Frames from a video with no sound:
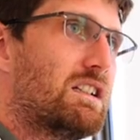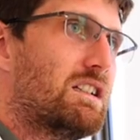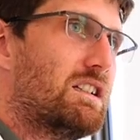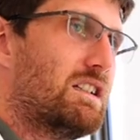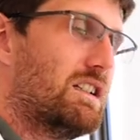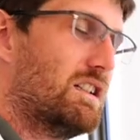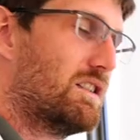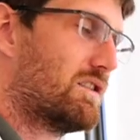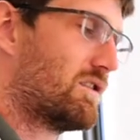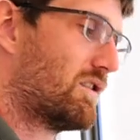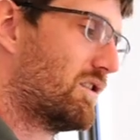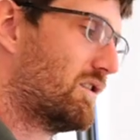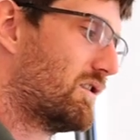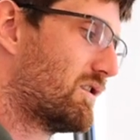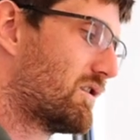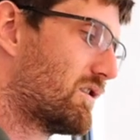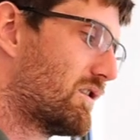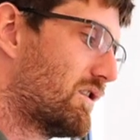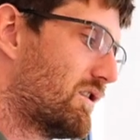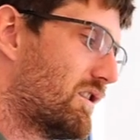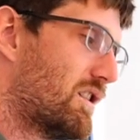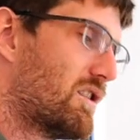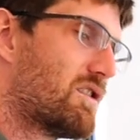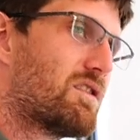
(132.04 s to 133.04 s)
Yeah, so,
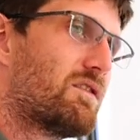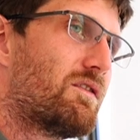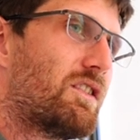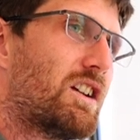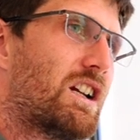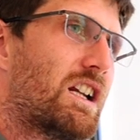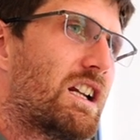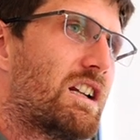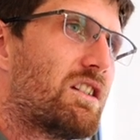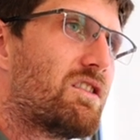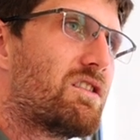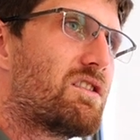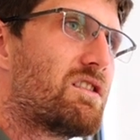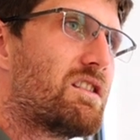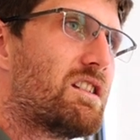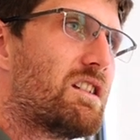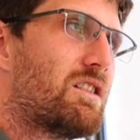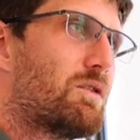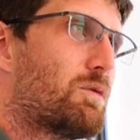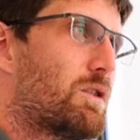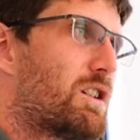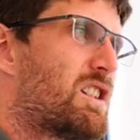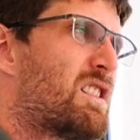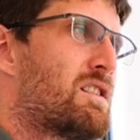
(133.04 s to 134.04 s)
so those are very
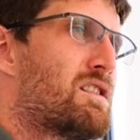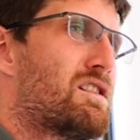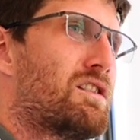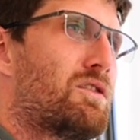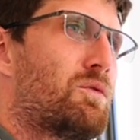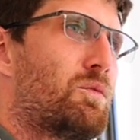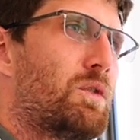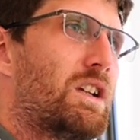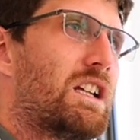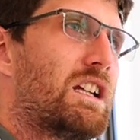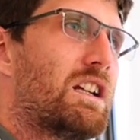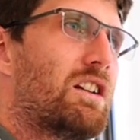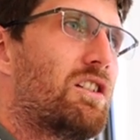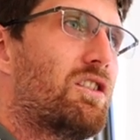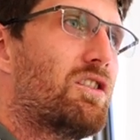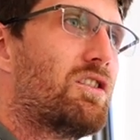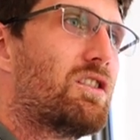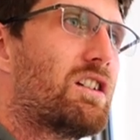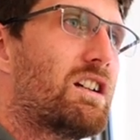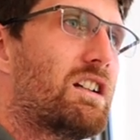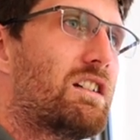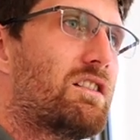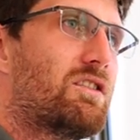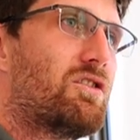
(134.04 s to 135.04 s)
interesting questions that we can
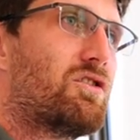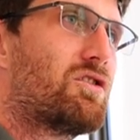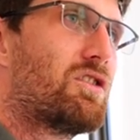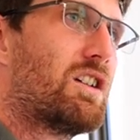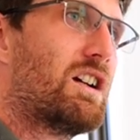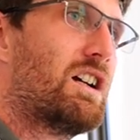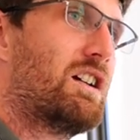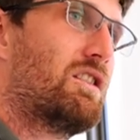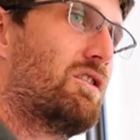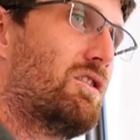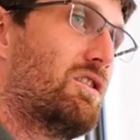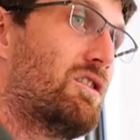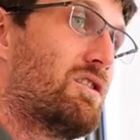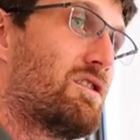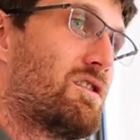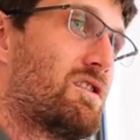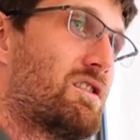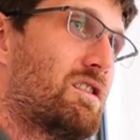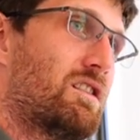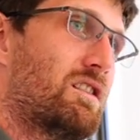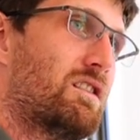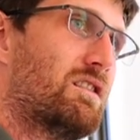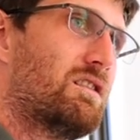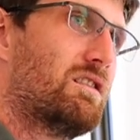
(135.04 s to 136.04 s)
look at to try and
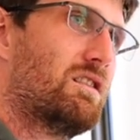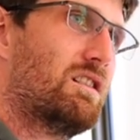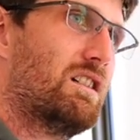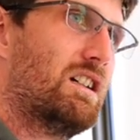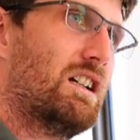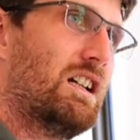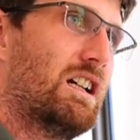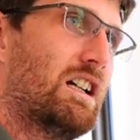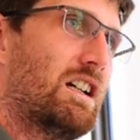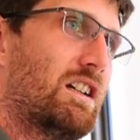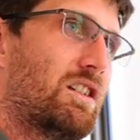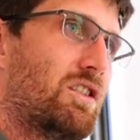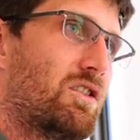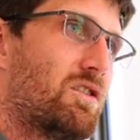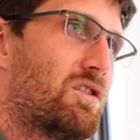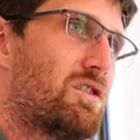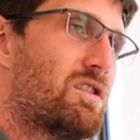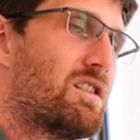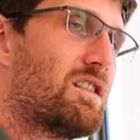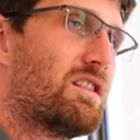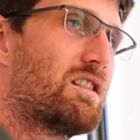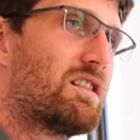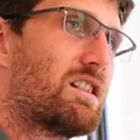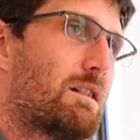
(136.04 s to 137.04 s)
answer uh,
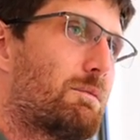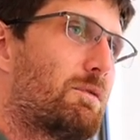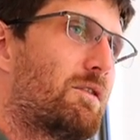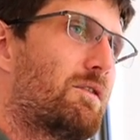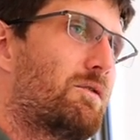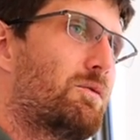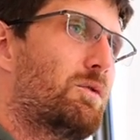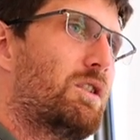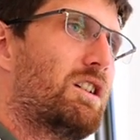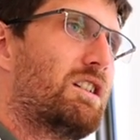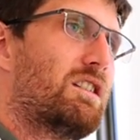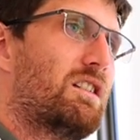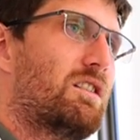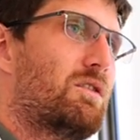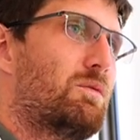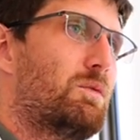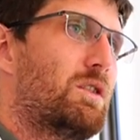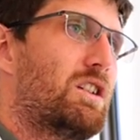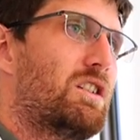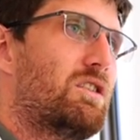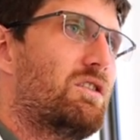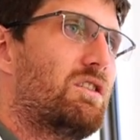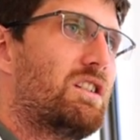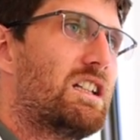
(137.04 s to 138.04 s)
using the type of work that
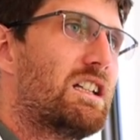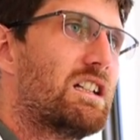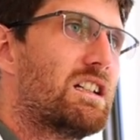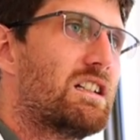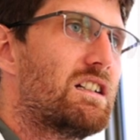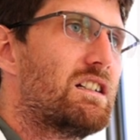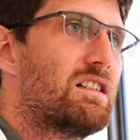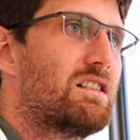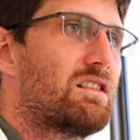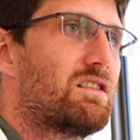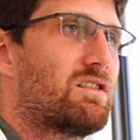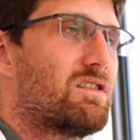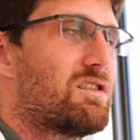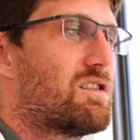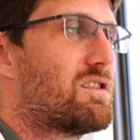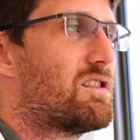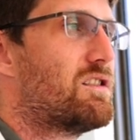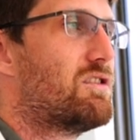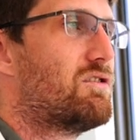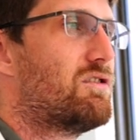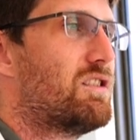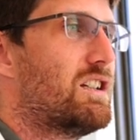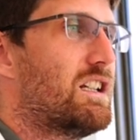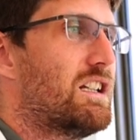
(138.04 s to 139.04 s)
we do here,
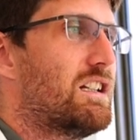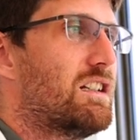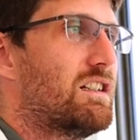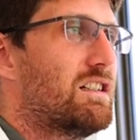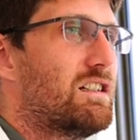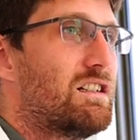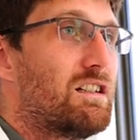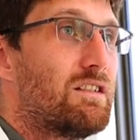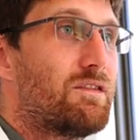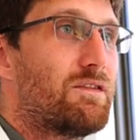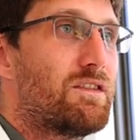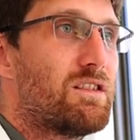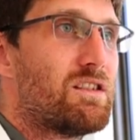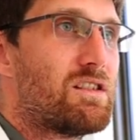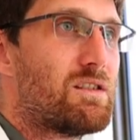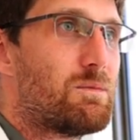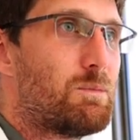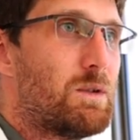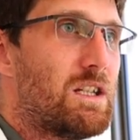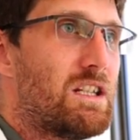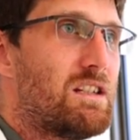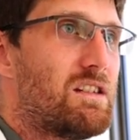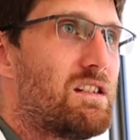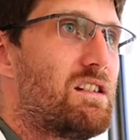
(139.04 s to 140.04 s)
considering different
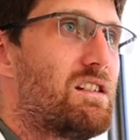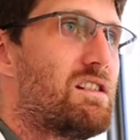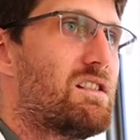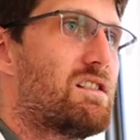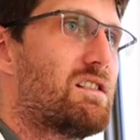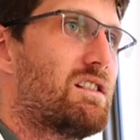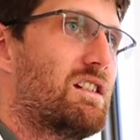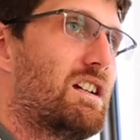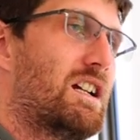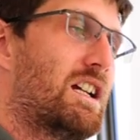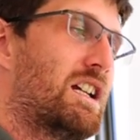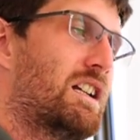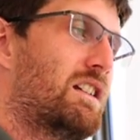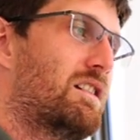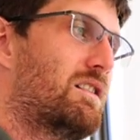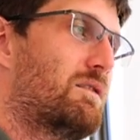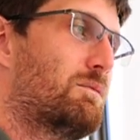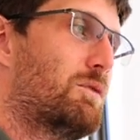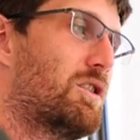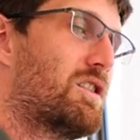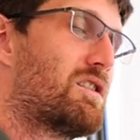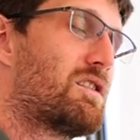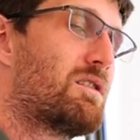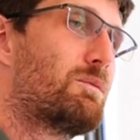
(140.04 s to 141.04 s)
species
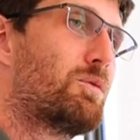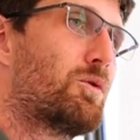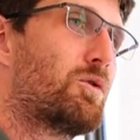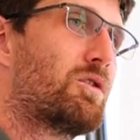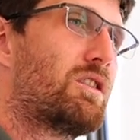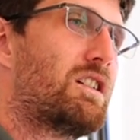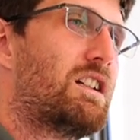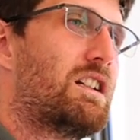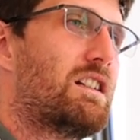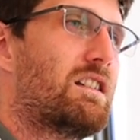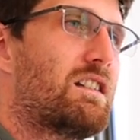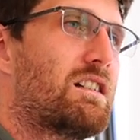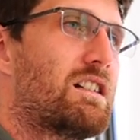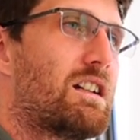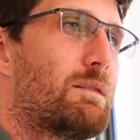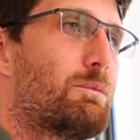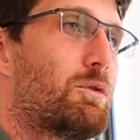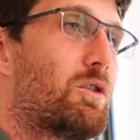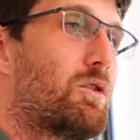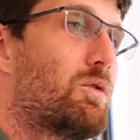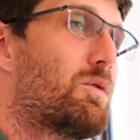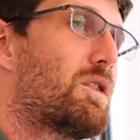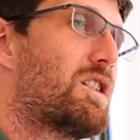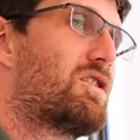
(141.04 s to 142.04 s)
and most importantly the type
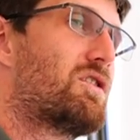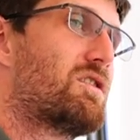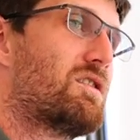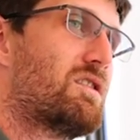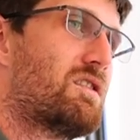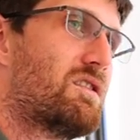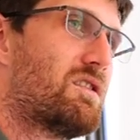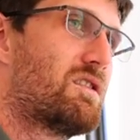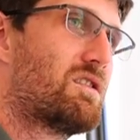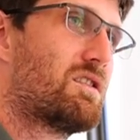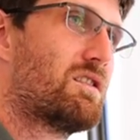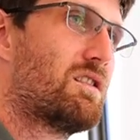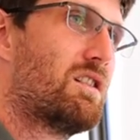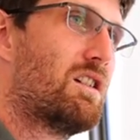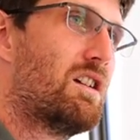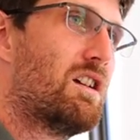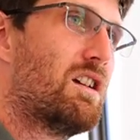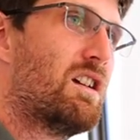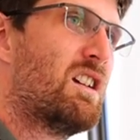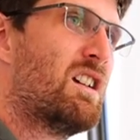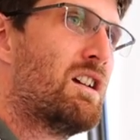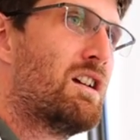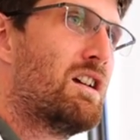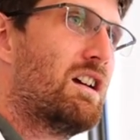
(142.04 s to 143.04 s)
of questions
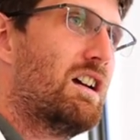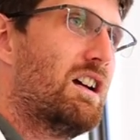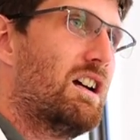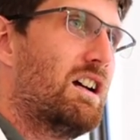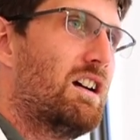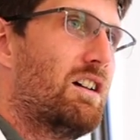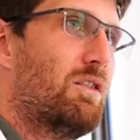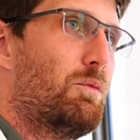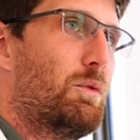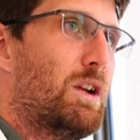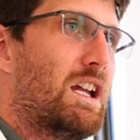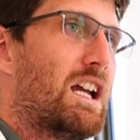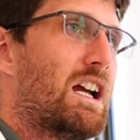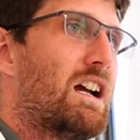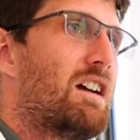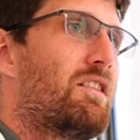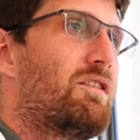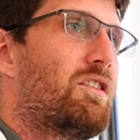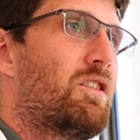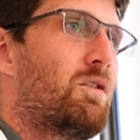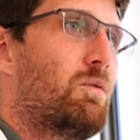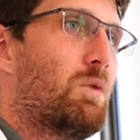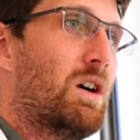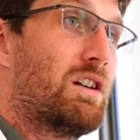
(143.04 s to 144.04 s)
uh, we
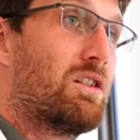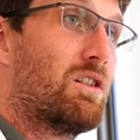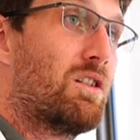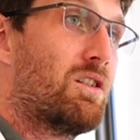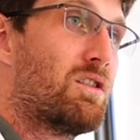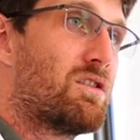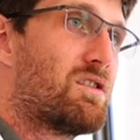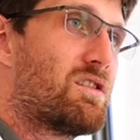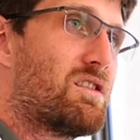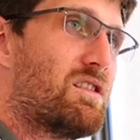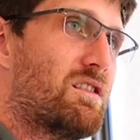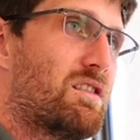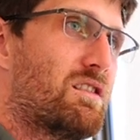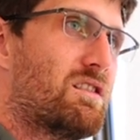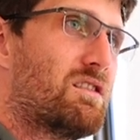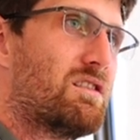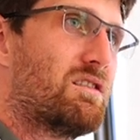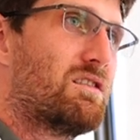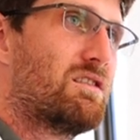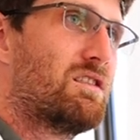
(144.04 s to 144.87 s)
have and want answered.